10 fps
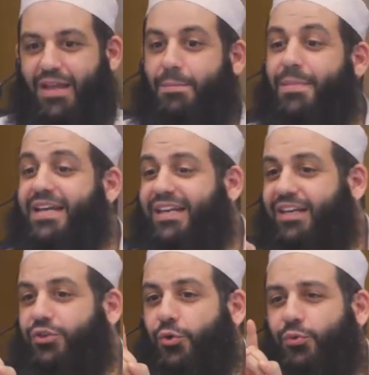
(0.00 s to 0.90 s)
Meaning,
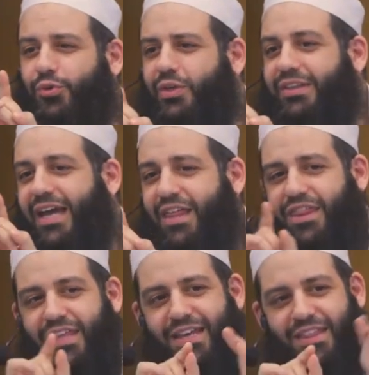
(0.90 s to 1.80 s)
don't you dare
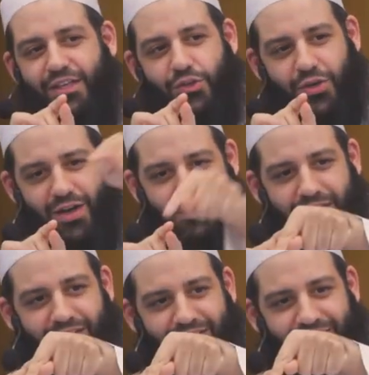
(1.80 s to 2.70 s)
think that you come
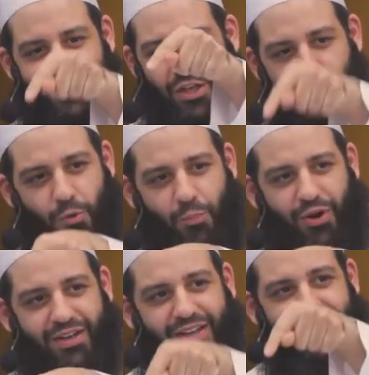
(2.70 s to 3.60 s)
in, you
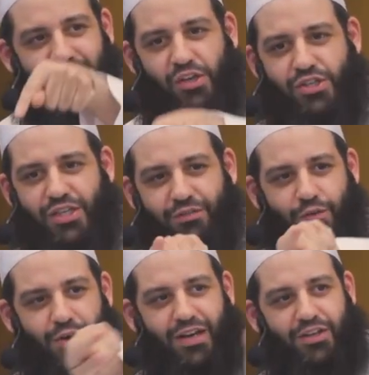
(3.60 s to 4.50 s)
pray, you sit
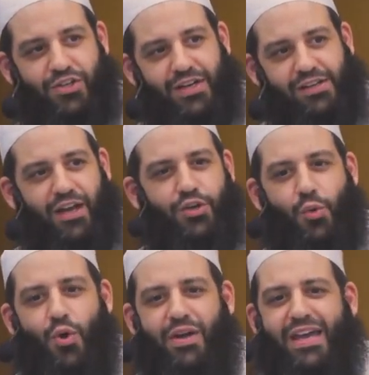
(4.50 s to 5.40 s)
for a lecture, and you're
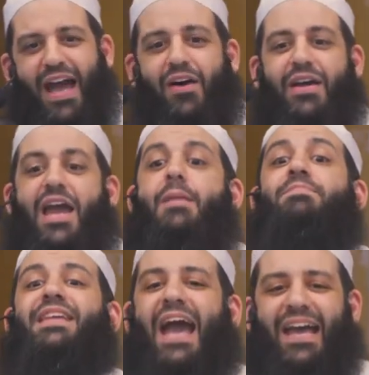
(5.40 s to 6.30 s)
walking out
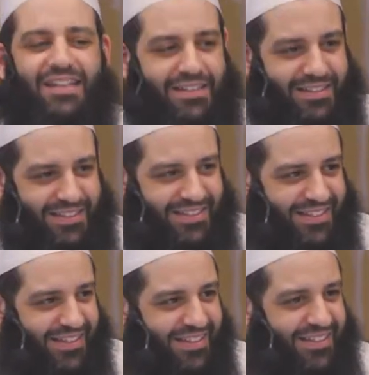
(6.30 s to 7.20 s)
empty-handed.
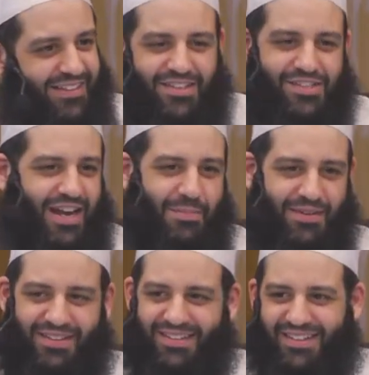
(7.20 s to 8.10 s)
That doesn't happen.
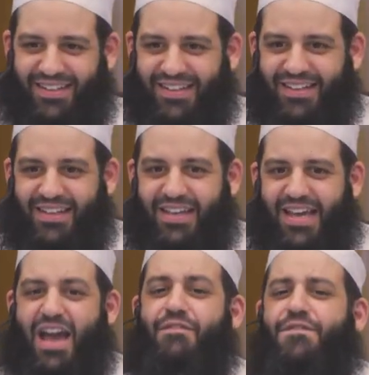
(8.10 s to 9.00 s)

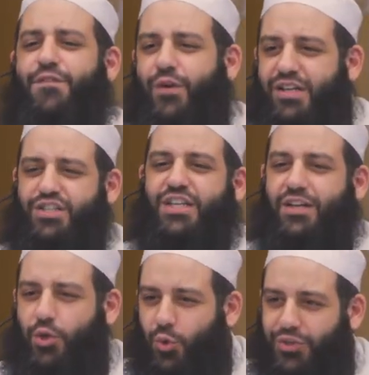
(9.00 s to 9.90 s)
Every
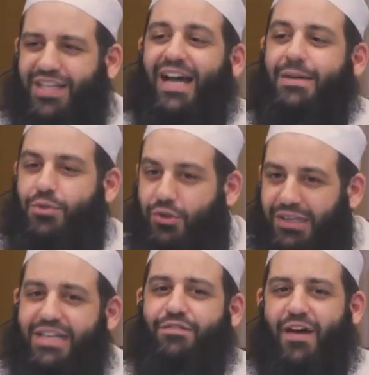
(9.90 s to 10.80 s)
single time you
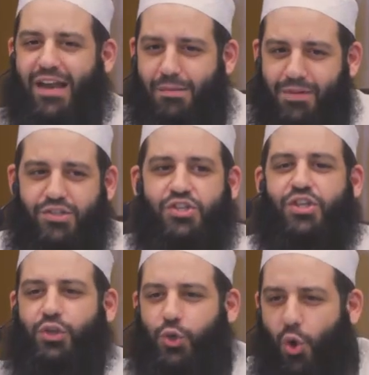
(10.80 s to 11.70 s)
leave
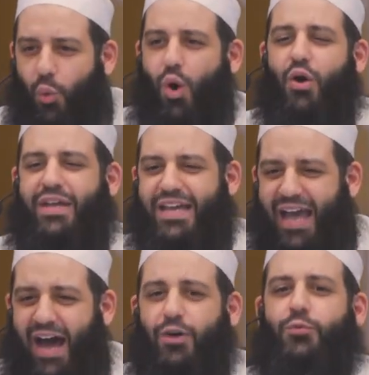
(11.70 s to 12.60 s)
al-masjid, you're walking
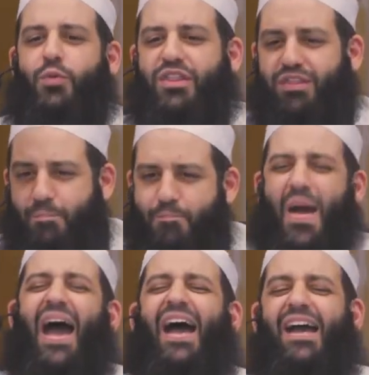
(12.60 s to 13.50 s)
out with
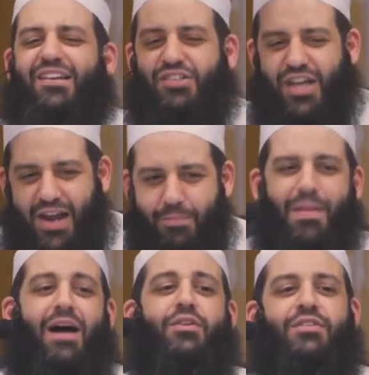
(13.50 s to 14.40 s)
bags and
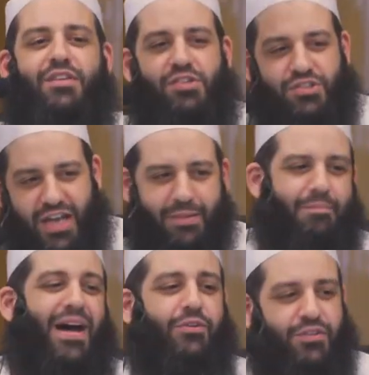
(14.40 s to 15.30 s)
mountains
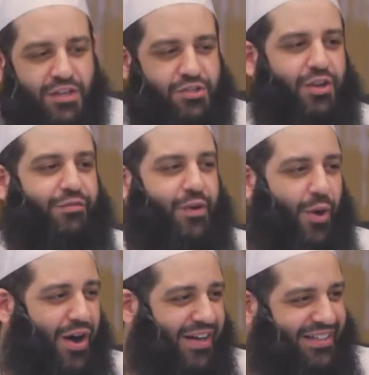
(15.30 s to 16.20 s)
of
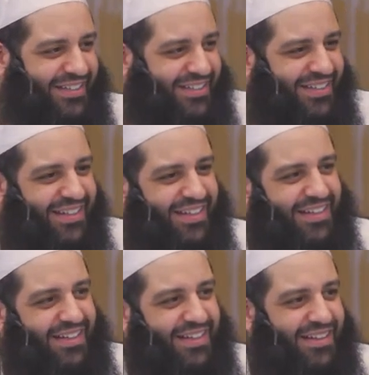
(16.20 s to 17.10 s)
reward.
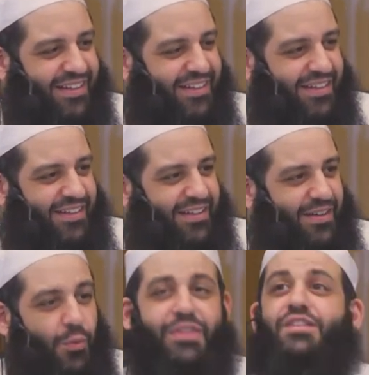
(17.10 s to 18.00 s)

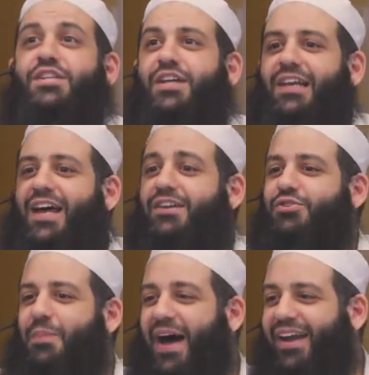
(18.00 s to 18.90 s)
Well, this is Allah
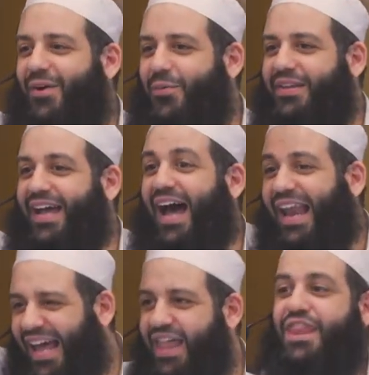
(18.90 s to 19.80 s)
subhanahu wa
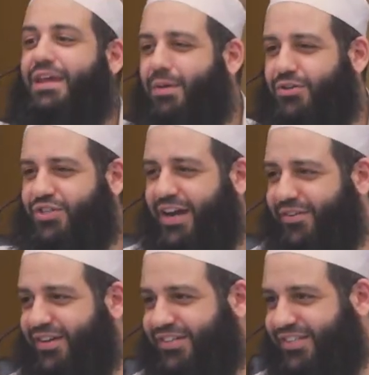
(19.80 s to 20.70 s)
ta'ala, the most
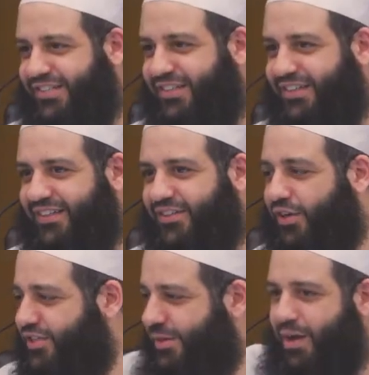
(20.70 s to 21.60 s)
generous.
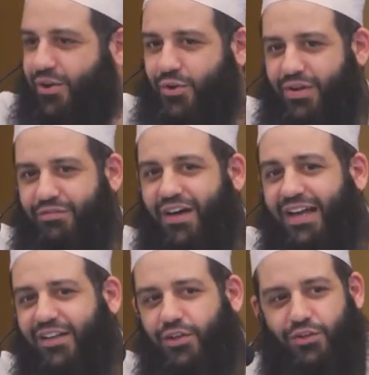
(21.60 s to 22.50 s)
Not someone who
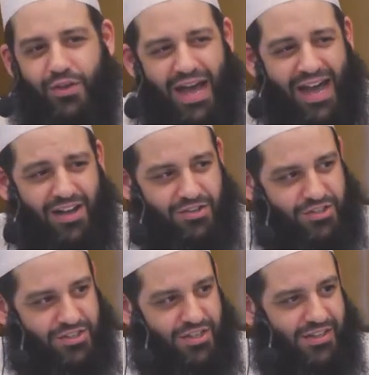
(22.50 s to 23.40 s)
invited you to your
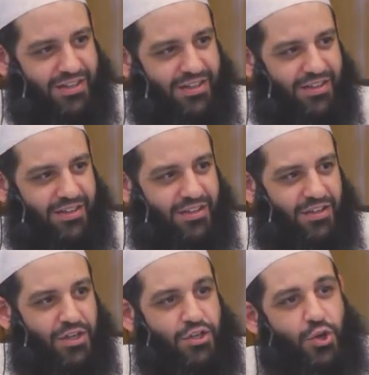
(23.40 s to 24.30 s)
house.
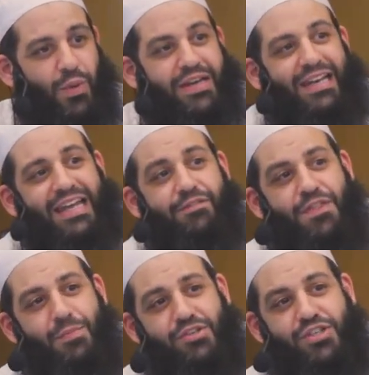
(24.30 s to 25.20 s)
So when you leave
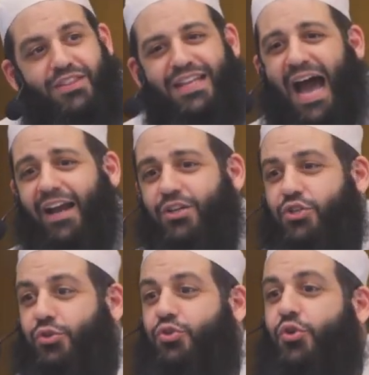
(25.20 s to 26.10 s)
the masjid, the
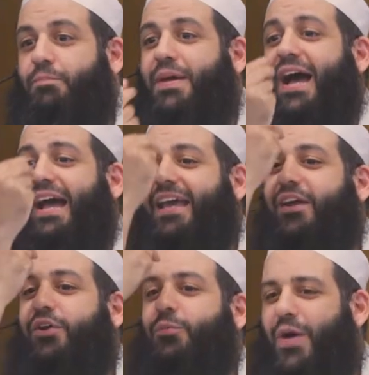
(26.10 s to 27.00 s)
attitude should be, I
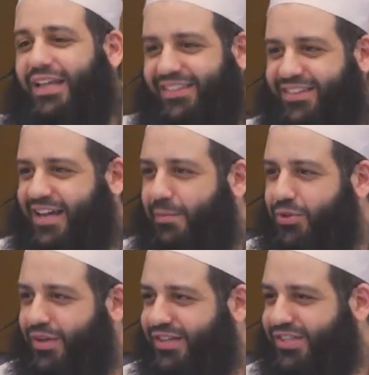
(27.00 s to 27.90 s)
cannot wait to come
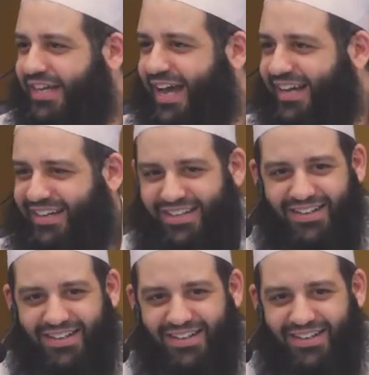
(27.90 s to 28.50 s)
do this again.